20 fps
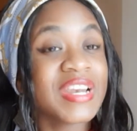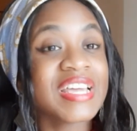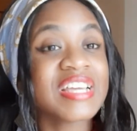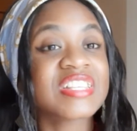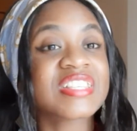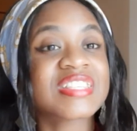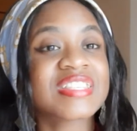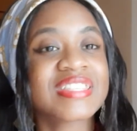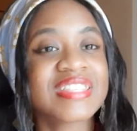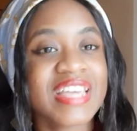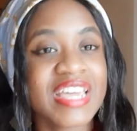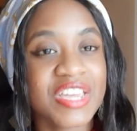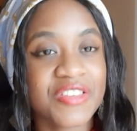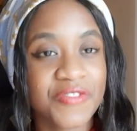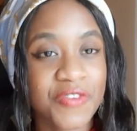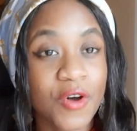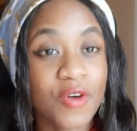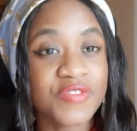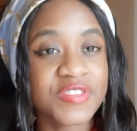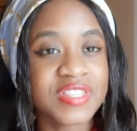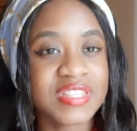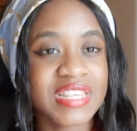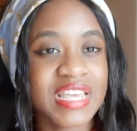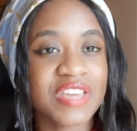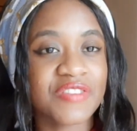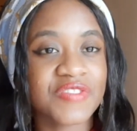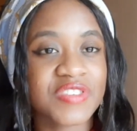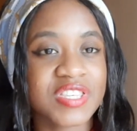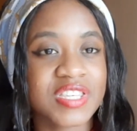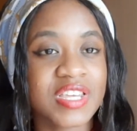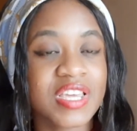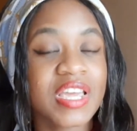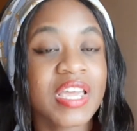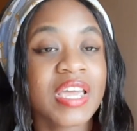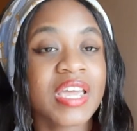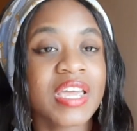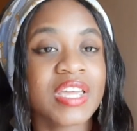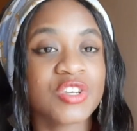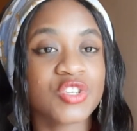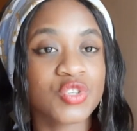safe, of
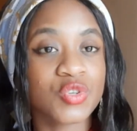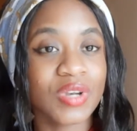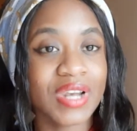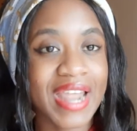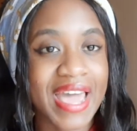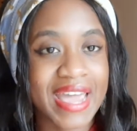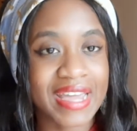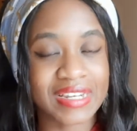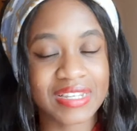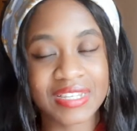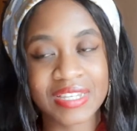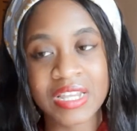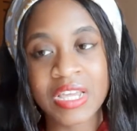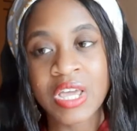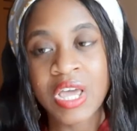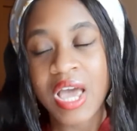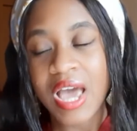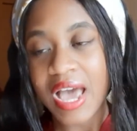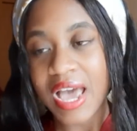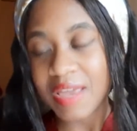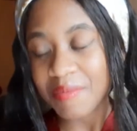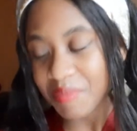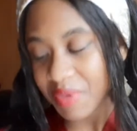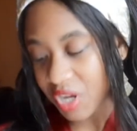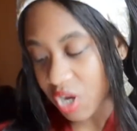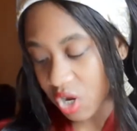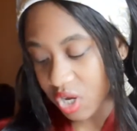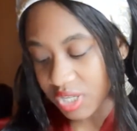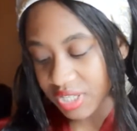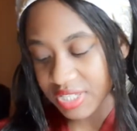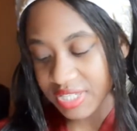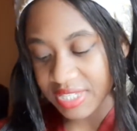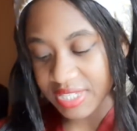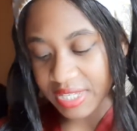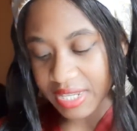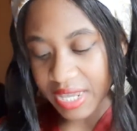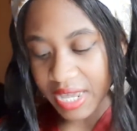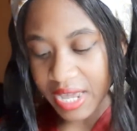safety into light. And because